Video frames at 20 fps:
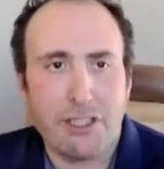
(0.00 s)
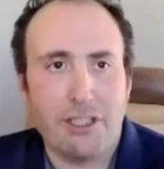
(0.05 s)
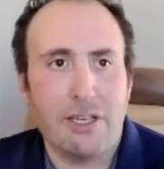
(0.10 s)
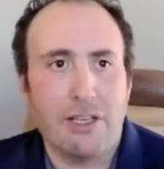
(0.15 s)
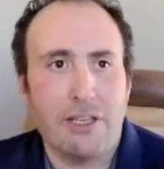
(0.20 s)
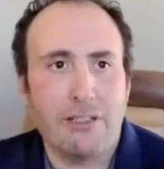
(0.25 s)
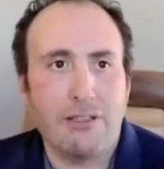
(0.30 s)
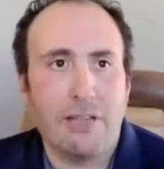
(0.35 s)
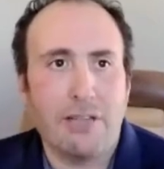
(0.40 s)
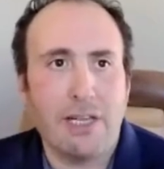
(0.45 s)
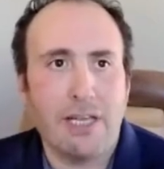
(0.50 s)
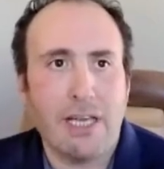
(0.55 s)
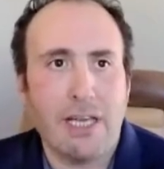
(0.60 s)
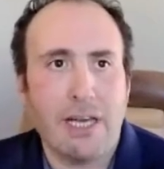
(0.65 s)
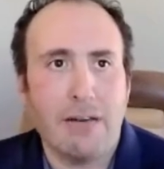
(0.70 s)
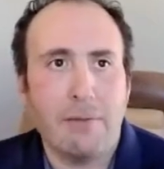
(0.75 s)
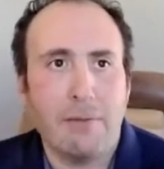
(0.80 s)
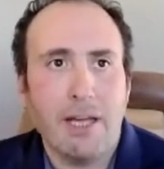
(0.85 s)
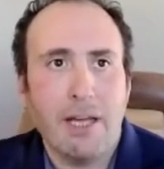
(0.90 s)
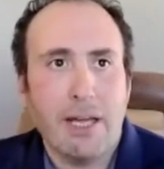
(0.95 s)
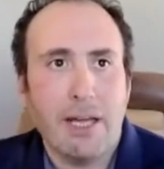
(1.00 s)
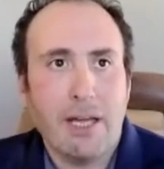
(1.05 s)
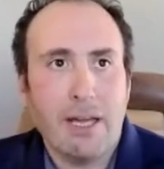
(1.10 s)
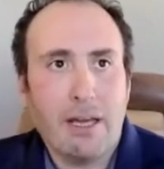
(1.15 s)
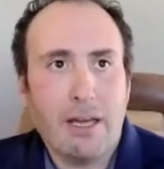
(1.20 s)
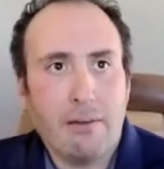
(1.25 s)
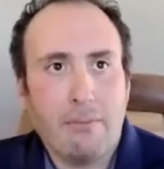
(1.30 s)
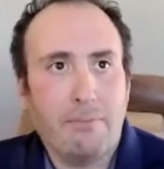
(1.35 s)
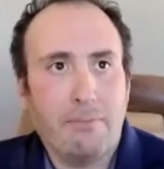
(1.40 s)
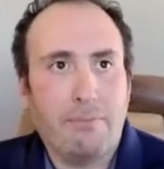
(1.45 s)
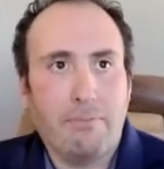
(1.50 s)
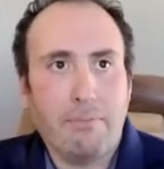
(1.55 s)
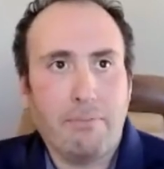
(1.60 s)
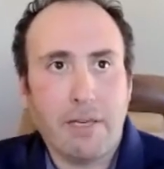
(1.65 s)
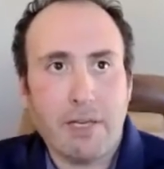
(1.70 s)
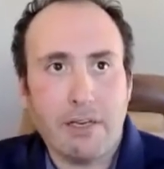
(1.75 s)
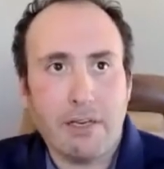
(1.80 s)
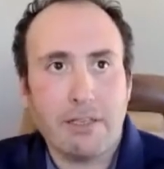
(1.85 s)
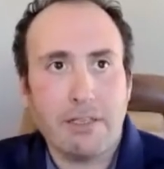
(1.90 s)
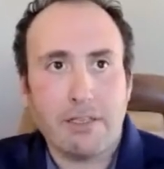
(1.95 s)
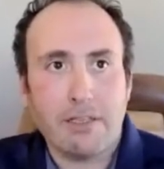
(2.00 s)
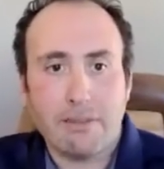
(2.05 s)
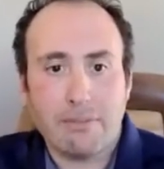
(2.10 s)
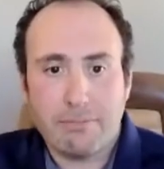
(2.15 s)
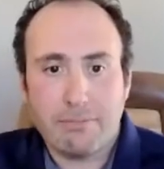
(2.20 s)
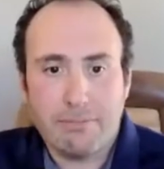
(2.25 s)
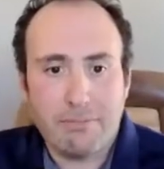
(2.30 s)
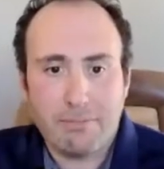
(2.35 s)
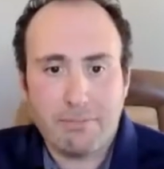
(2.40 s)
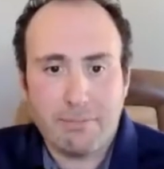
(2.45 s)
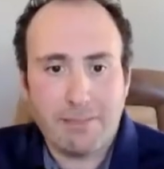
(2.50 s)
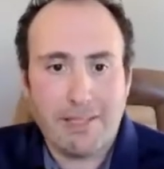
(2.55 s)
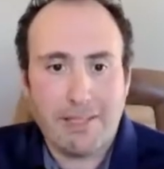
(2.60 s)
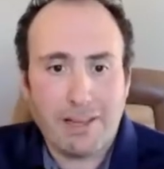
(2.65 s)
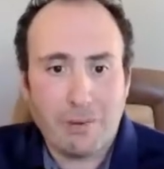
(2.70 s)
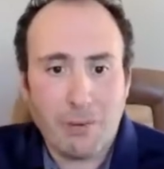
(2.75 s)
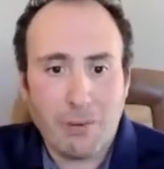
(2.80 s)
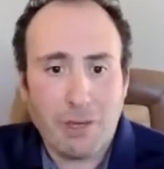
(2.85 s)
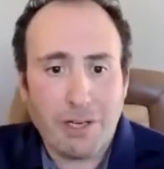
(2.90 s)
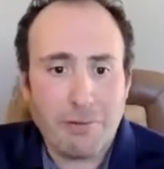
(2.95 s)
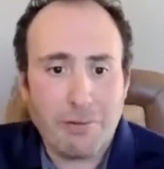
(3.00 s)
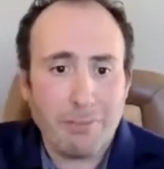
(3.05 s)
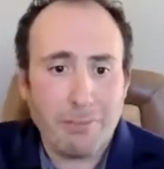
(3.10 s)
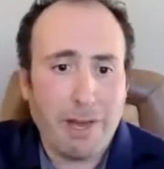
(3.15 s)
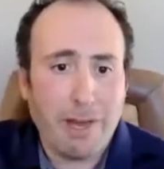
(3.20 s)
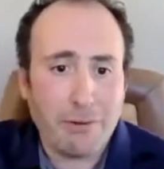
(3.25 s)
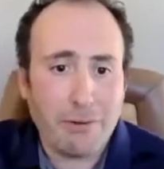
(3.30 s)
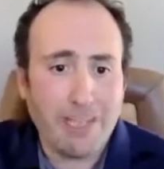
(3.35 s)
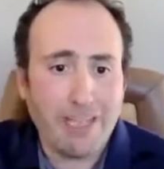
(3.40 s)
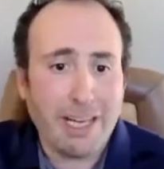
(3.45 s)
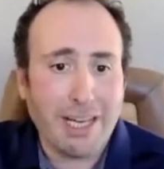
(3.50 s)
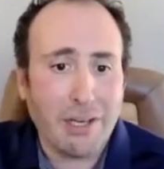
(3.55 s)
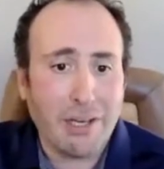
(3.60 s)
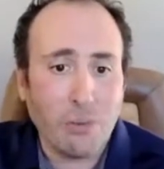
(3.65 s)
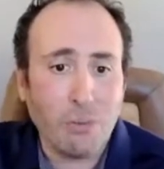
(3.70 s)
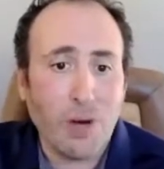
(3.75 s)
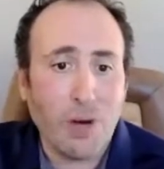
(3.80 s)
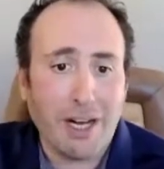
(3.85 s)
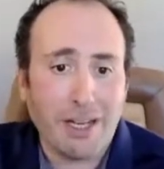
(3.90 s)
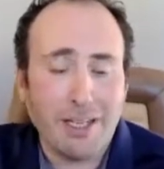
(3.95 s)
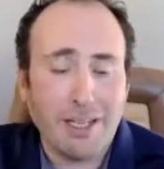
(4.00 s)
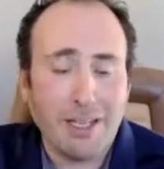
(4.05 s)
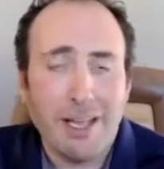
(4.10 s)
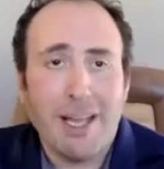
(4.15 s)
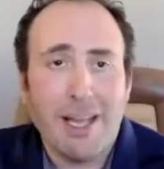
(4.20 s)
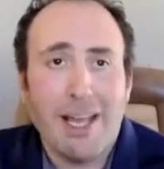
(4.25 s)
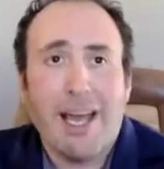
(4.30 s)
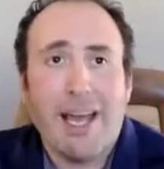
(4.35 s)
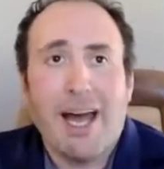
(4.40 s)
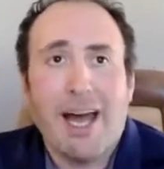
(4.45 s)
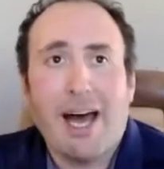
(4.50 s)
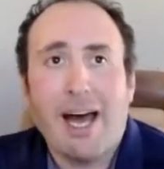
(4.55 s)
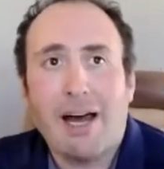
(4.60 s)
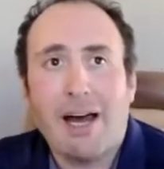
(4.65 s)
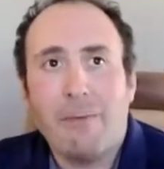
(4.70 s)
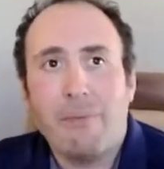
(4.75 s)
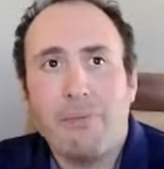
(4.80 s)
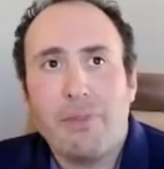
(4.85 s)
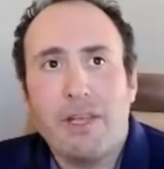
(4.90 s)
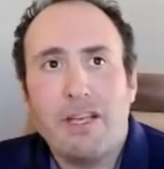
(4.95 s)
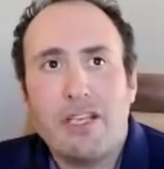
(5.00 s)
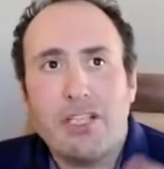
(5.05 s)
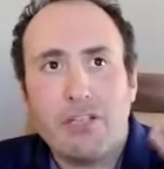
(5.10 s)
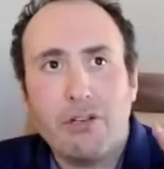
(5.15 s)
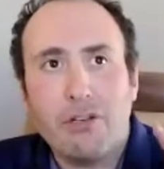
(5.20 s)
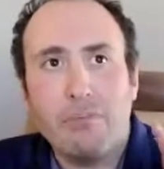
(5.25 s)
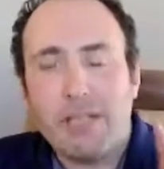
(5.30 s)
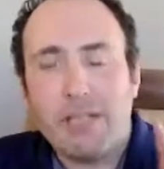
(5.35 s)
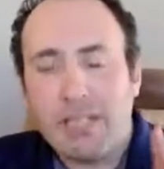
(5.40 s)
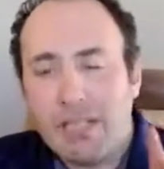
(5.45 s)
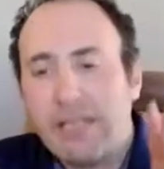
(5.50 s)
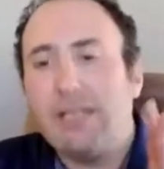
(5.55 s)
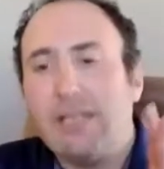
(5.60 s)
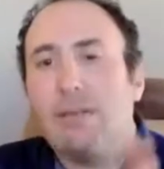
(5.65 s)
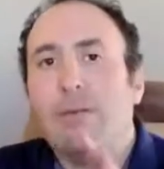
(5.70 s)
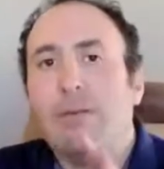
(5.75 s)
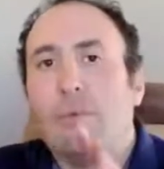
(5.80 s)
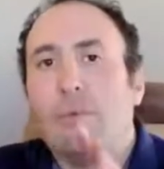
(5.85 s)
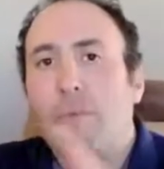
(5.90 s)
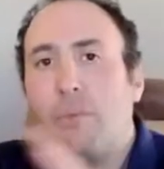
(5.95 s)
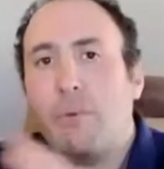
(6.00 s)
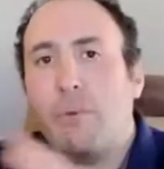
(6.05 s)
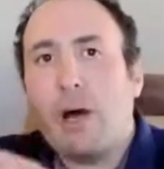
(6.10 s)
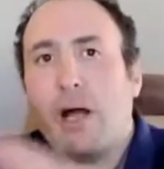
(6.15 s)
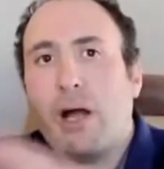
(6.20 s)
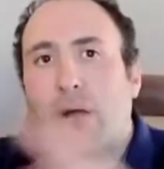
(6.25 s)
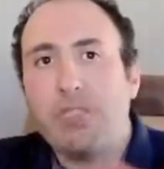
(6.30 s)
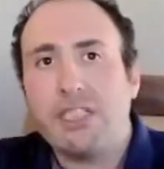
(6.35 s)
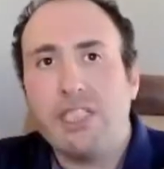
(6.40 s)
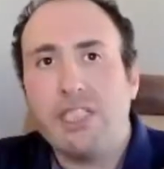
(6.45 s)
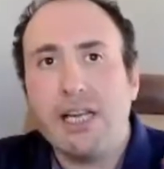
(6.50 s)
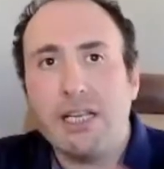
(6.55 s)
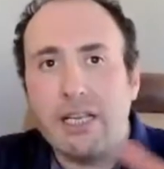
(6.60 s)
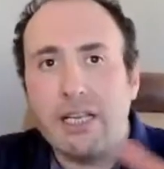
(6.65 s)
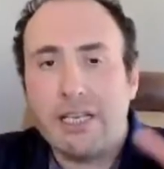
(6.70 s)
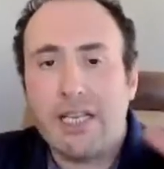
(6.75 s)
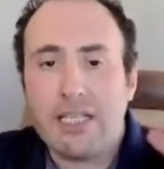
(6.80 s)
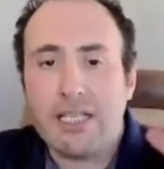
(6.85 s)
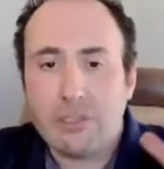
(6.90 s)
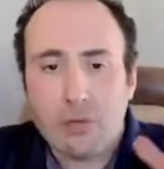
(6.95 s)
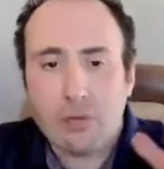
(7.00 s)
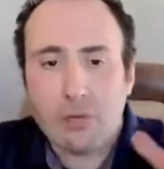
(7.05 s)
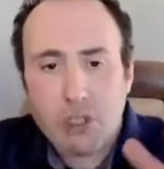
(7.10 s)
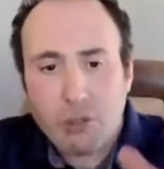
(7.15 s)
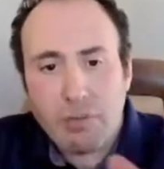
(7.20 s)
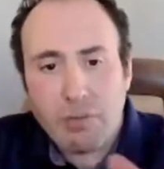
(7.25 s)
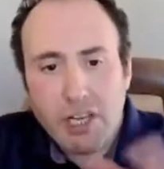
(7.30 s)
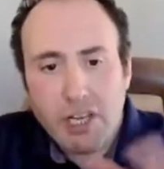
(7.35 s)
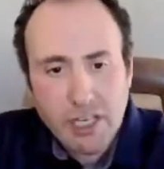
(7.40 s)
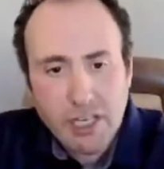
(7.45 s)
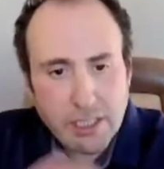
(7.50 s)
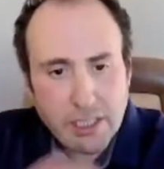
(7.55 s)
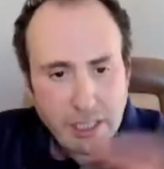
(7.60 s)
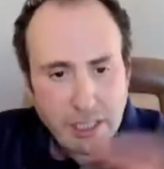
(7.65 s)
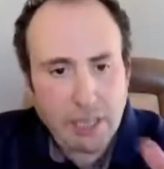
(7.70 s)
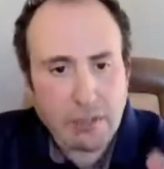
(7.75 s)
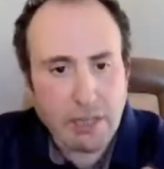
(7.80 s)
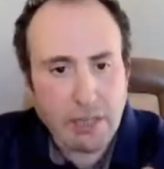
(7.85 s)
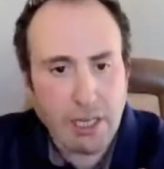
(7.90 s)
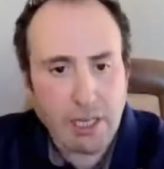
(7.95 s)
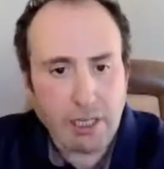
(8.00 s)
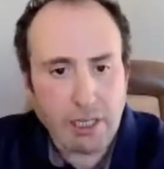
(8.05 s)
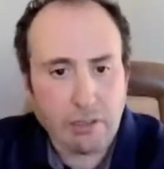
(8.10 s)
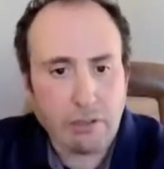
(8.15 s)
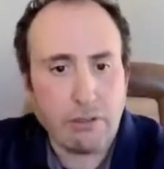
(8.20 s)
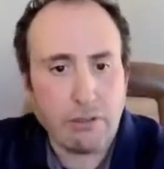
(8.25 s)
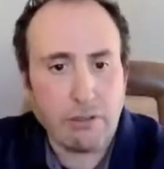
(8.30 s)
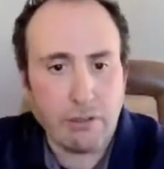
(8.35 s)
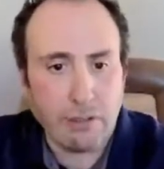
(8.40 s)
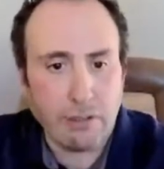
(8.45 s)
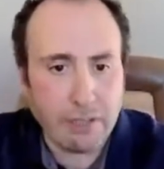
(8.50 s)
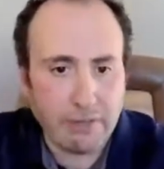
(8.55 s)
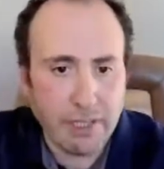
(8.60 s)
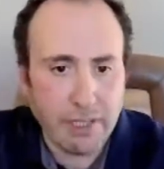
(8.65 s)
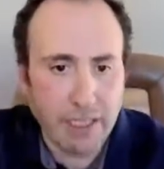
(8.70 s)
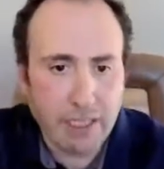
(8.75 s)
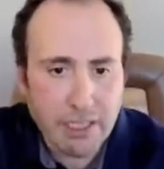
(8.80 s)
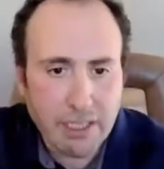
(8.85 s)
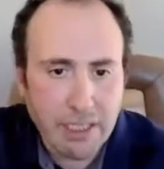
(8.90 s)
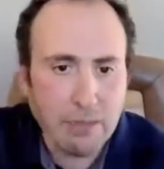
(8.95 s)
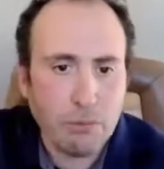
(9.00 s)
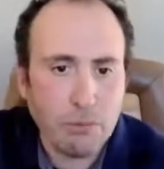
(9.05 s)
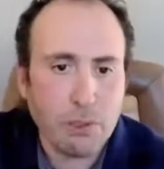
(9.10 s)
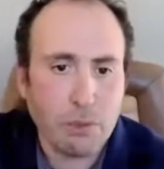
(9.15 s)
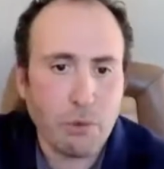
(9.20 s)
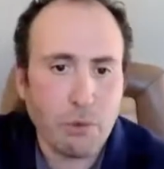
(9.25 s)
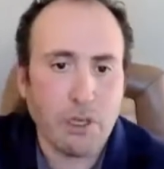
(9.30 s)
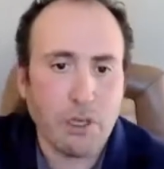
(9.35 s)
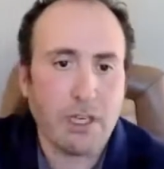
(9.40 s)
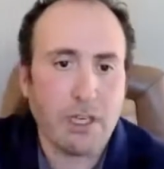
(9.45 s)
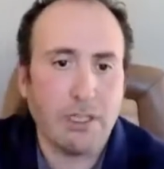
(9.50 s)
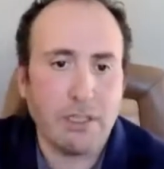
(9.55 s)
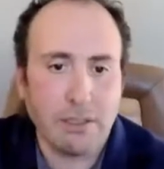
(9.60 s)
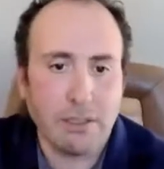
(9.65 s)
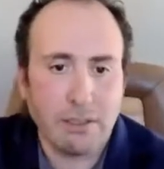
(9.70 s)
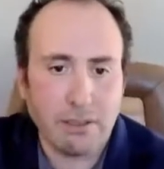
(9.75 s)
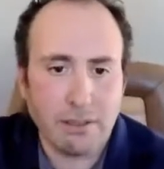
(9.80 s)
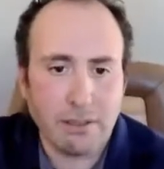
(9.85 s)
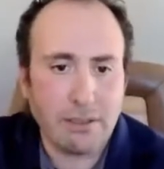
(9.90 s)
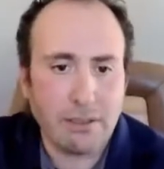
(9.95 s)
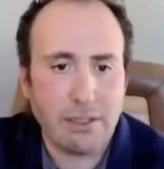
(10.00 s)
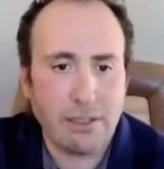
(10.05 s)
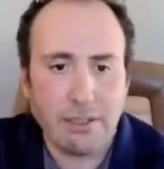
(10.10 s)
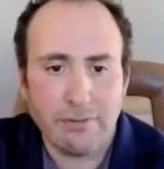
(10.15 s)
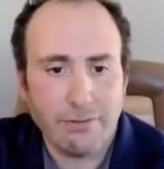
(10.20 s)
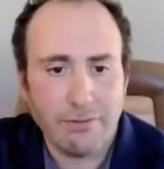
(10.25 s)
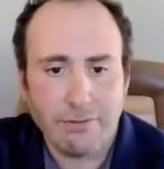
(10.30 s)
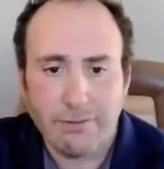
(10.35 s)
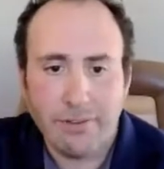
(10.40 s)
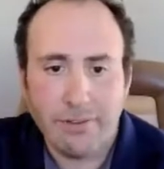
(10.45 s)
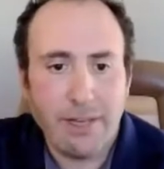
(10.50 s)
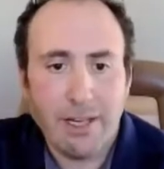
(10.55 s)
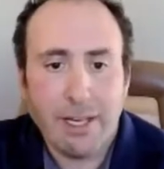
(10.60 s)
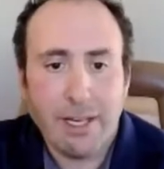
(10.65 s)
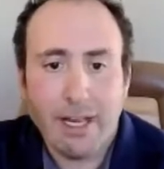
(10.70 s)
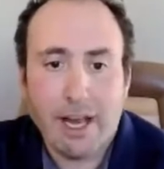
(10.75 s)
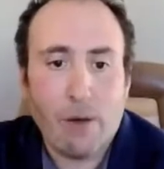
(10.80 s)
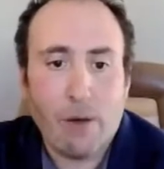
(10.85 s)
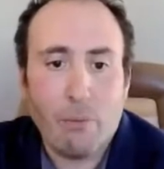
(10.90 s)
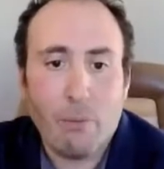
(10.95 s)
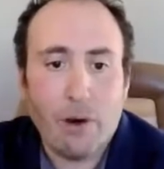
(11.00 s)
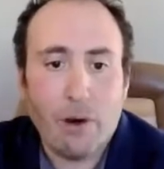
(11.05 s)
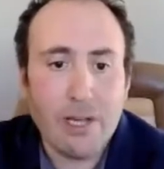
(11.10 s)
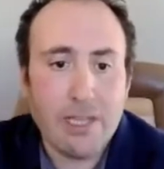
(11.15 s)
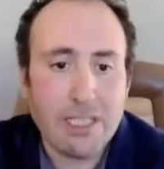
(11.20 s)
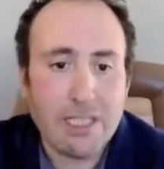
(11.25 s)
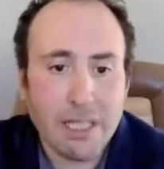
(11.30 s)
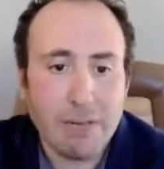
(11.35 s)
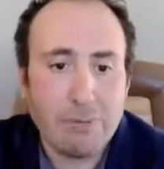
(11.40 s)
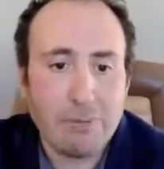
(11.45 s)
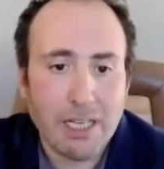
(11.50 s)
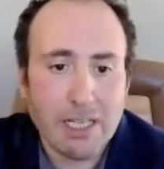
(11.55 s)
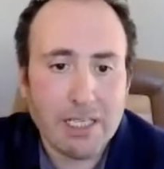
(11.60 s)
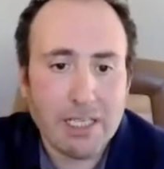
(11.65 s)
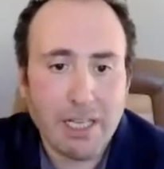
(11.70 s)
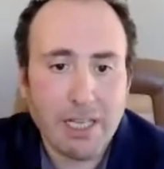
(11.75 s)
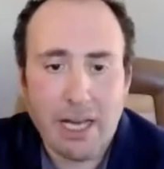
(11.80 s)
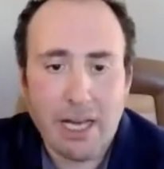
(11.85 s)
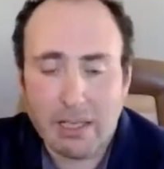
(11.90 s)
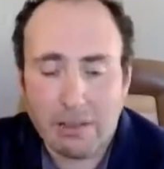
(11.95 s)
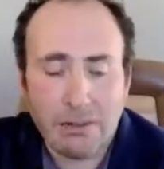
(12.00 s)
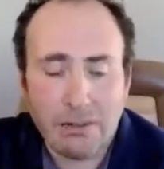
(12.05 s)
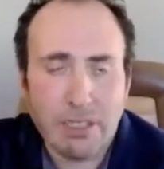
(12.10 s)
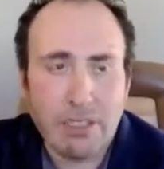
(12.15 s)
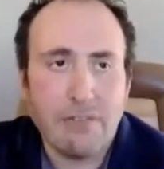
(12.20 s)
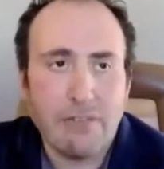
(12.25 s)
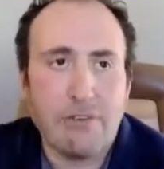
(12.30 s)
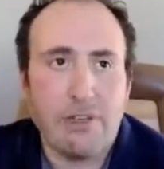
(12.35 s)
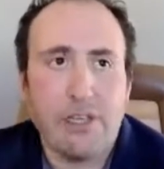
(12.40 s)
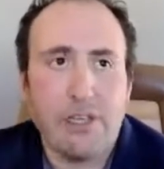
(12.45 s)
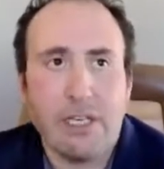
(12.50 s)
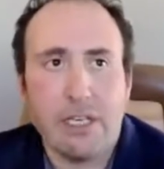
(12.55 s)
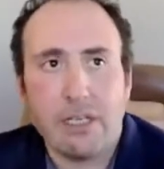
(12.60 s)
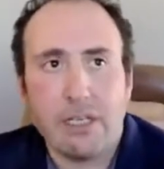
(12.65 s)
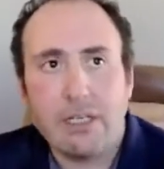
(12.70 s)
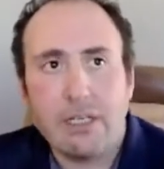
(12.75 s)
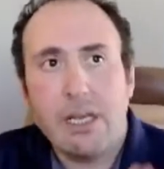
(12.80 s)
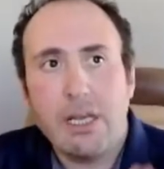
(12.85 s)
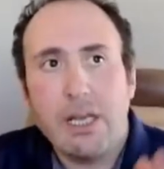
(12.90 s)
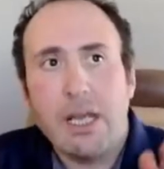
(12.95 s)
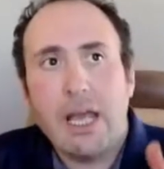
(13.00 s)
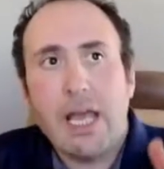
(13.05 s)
uh, to the exam, because what if the battery died in one? Um, so, but they, you know, but while I was taking the test, there were so many things that I could not control. If the AC was working, if how well I slept last night, all these different things.